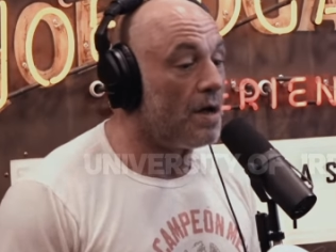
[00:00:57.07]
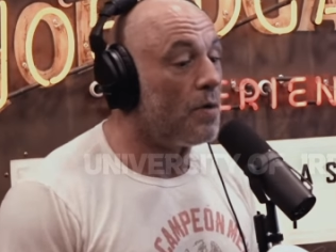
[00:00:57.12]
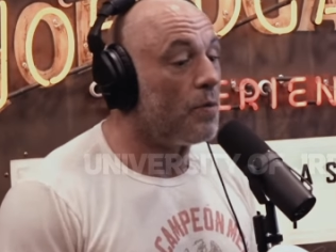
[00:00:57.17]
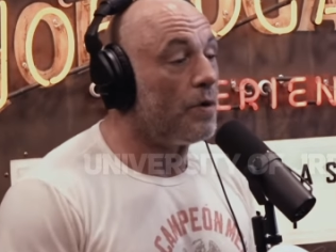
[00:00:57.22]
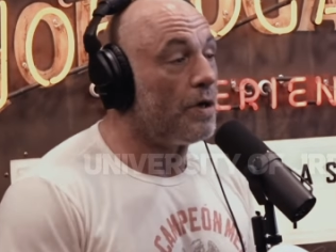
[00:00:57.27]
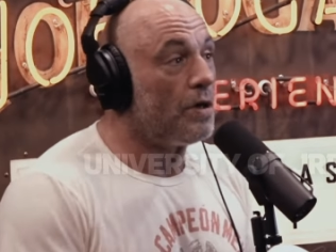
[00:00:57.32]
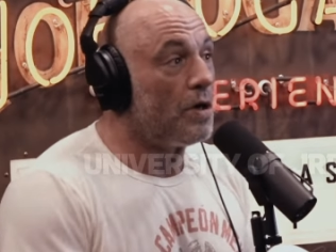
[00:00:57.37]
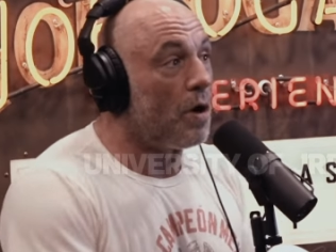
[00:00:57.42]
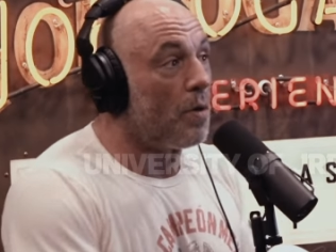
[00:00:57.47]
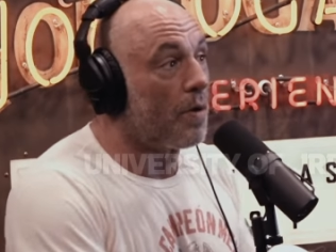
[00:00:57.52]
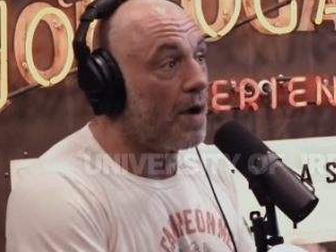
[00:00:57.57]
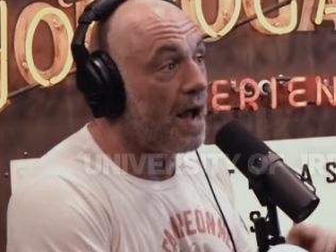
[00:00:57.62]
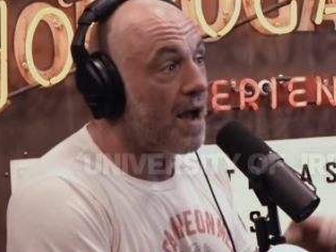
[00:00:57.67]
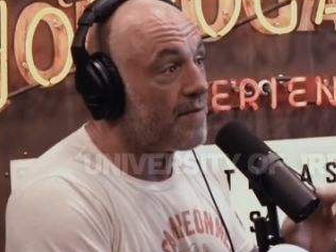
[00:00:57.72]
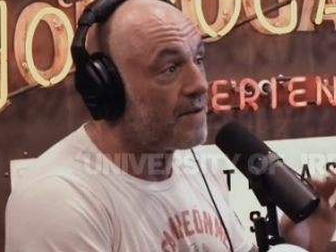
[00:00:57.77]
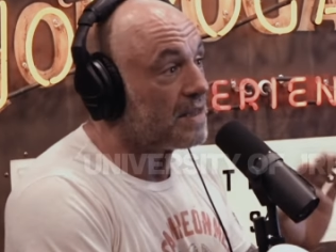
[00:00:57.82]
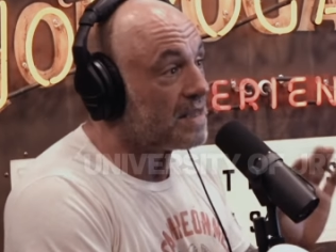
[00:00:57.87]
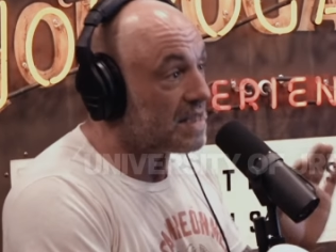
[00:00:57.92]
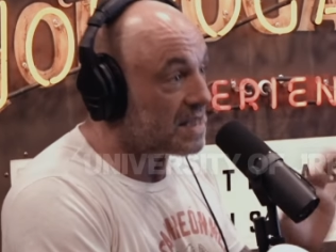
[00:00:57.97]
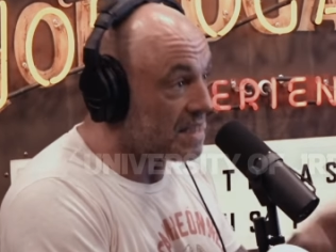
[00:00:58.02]
We know we're
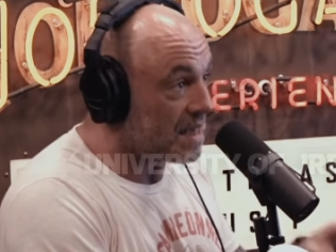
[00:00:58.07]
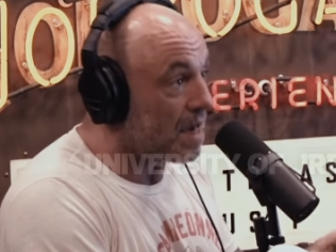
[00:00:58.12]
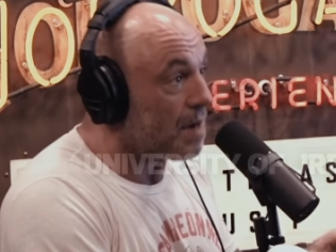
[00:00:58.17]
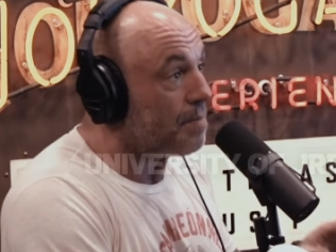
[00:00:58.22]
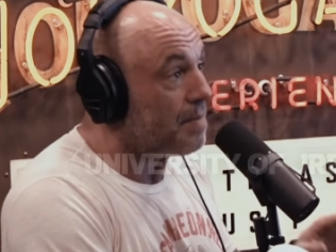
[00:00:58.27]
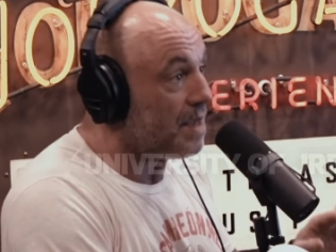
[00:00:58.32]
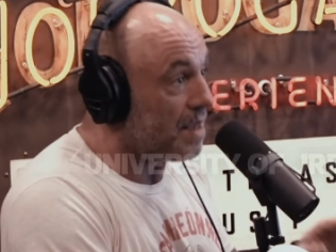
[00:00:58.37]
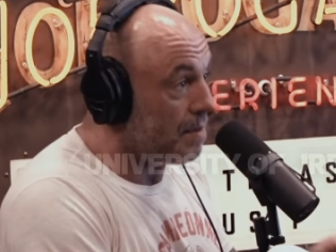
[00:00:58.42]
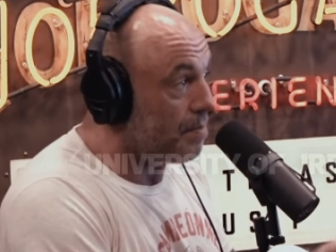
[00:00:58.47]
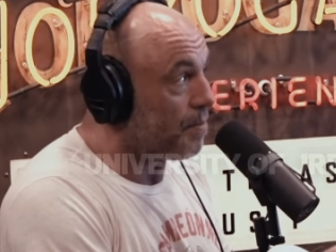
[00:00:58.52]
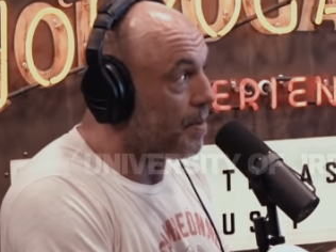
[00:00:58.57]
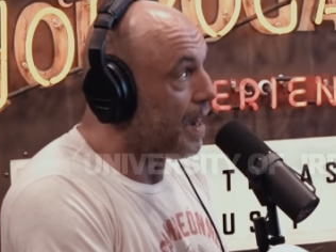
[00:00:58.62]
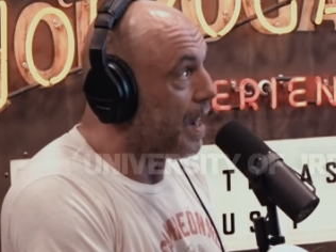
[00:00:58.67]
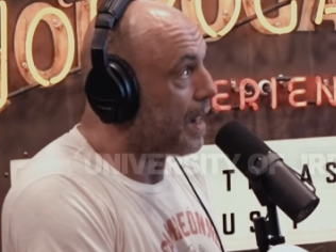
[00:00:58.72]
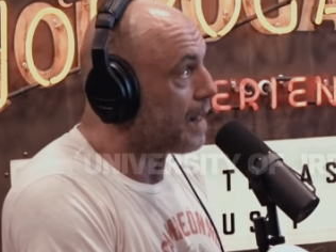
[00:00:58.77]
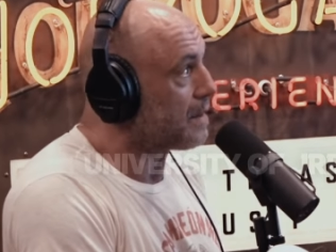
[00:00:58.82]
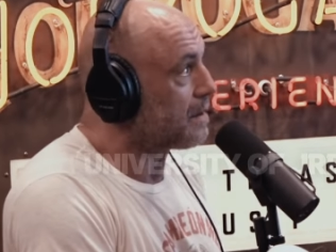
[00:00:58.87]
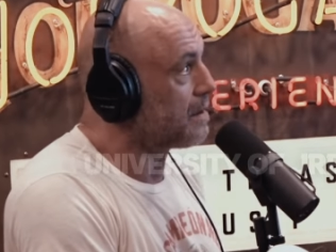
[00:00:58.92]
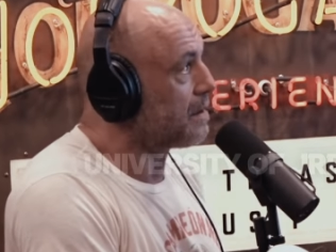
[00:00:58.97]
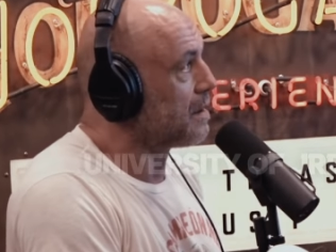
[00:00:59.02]
having some
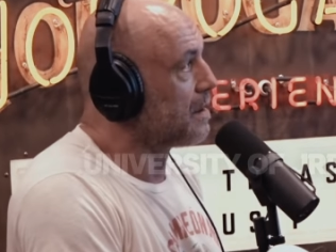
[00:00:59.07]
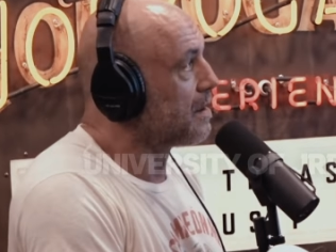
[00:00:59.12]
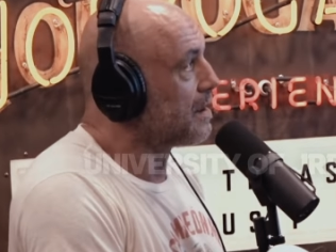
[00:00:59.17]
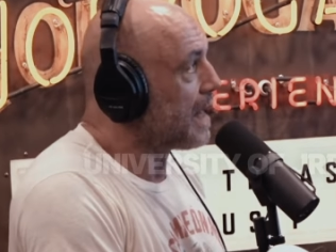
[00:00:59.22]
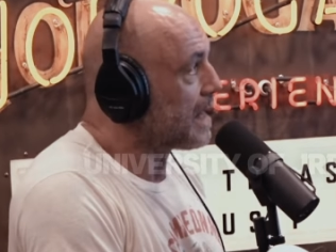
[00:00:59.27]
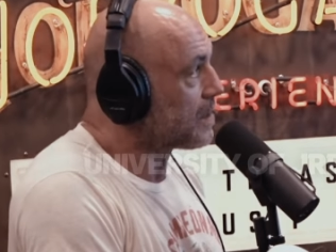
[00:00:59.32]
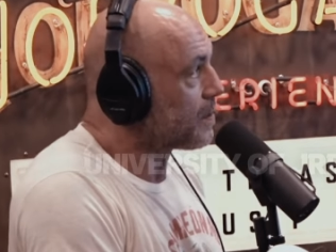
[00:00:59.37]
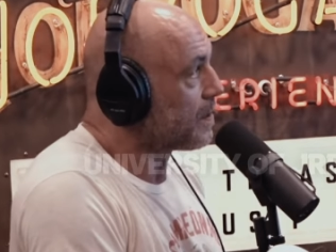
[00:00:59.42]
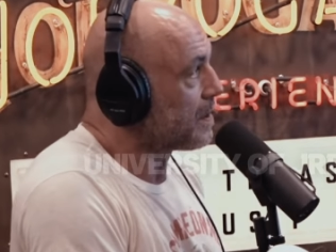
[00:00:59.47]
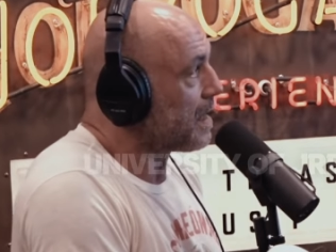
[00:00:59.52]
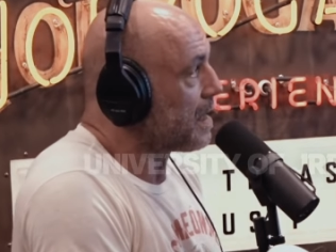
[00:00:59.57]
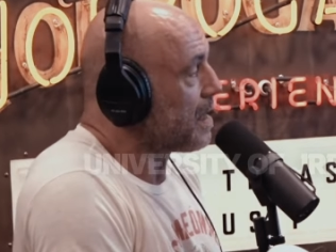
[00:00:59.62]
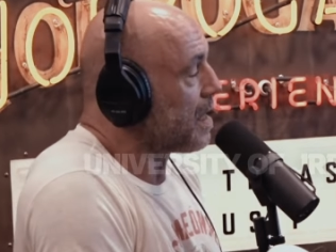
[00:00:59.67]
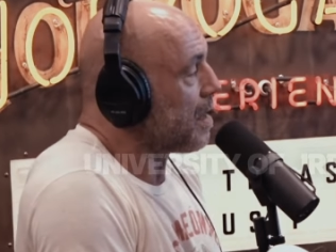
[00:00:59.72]
impact. That's Uh-oh. what they